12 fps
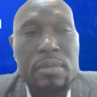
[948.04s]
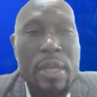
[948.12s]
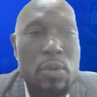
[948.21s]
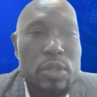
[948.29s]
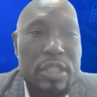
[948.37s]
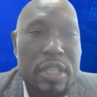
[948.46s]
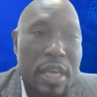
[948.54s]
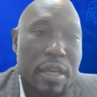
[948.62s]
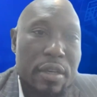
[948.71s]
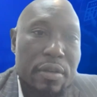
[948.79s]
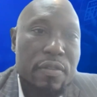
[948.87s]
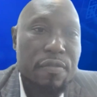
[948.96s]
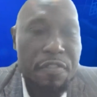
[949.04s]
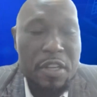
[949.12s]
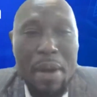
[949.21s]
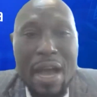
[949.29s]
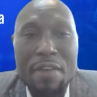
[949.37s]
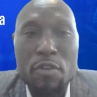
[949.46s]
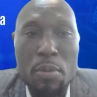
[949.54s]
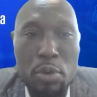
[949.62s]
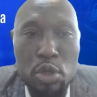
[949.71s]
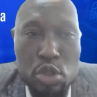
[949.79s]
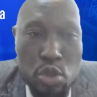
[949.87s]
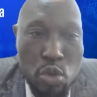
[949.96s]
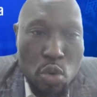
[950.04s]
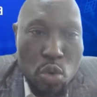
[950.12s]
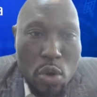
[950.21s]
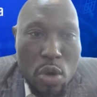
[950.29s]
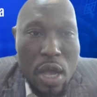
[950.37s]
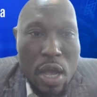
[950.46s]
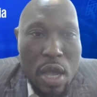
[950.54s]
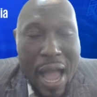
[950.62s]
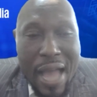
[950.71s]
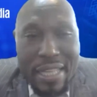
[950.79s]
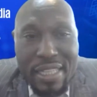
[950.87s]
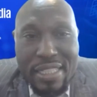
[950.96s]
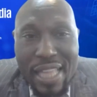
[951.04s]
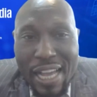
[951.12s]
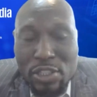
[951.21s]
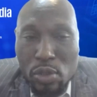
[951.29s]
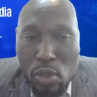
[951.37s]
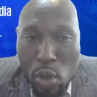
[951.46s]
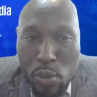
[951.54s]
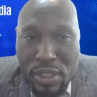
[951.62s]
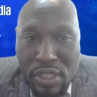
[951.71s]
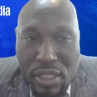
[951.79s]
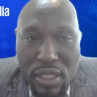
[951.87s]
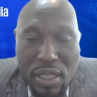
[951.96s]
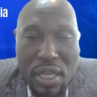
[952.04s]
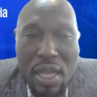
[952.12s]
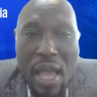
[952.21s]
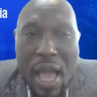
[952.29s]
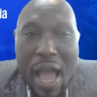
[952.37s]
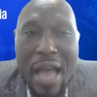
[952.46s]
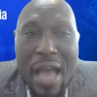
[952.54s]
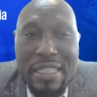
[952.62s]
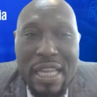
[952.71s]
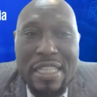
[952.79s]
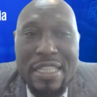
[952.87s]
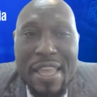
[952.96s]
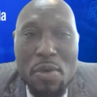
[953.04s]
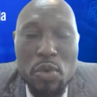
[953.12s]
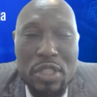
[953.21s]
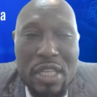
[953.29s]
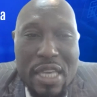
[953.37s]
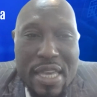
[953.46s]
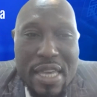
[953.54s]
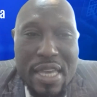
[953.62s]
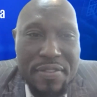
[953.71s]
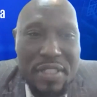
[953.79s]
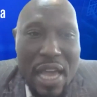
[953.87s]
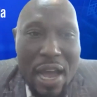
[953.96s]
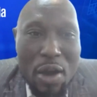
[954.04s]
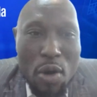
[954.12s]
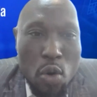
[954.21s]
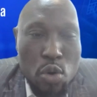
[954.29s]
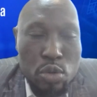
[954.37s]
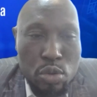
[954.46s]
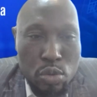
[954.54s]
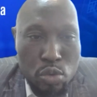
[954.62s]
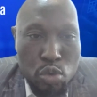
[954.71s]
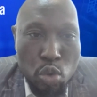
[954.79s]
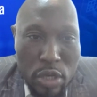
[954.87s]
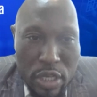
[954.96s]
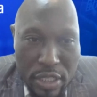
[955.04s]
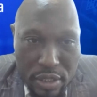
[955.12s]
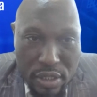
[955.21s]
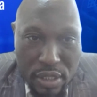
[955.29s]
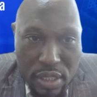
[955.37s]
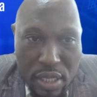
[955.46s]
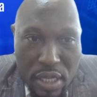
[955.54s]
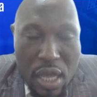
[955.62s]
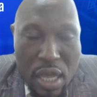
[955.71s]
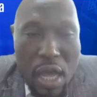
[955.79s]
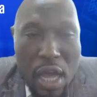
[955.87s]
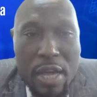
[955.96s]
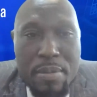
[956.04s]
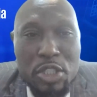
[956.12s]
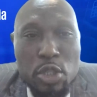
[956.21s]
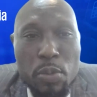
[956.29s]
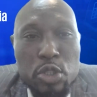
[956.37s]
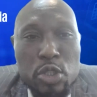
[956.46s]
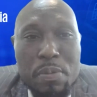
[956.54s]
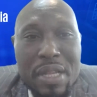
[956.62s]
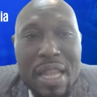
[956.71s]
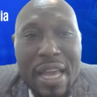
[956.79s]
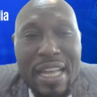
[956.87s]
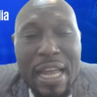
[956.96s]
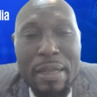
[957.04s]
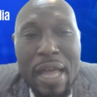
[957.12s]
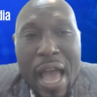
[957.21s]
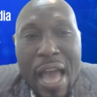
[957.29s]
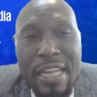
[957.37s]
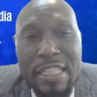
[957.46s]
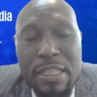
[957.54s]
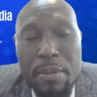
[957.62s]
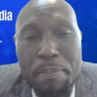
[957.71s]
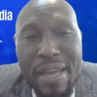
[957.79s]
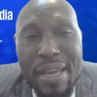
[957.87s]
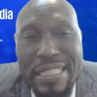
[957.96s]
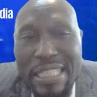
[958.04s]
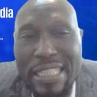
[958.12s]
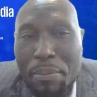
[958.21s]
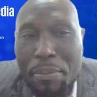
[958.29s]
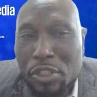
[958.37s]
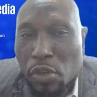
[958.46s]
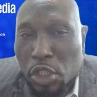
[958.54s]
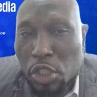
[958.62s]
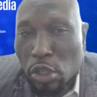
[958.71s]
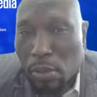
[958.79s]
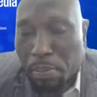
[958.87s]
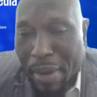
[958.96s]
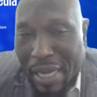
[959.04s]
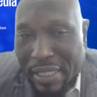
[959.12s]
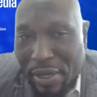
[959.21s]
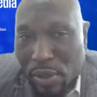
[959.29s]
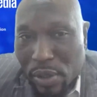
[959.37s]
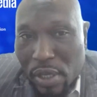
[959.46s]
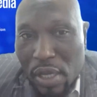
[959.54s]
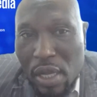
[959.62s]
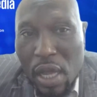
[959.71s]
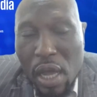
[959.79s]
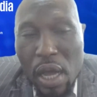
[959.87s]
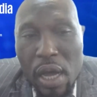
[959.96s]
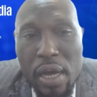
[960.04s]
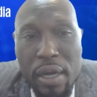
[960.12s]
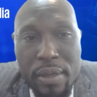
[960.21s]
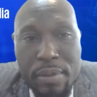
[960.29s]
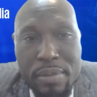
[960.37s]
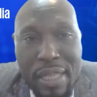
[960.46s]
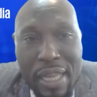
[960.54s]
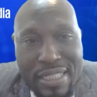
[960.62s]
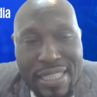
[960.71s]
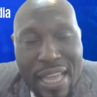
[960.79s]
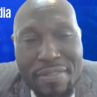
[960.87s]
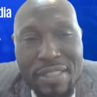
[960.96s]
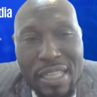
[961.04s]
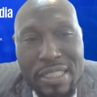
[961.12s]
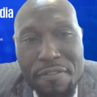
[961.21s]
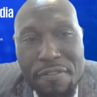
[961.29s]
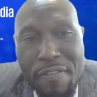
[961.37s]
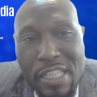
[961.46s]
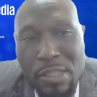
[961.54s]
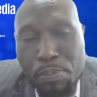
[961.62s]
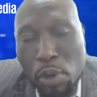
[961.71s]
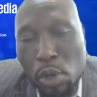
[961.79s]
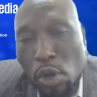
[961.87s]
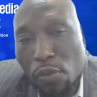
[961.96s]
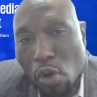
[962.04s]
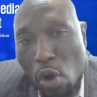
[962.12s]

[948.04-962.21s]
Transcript: will take feedback from both you and the tax authority, and then they will give their own ruling. It's supposed to be like an independent arbitration panel that serves as the first port of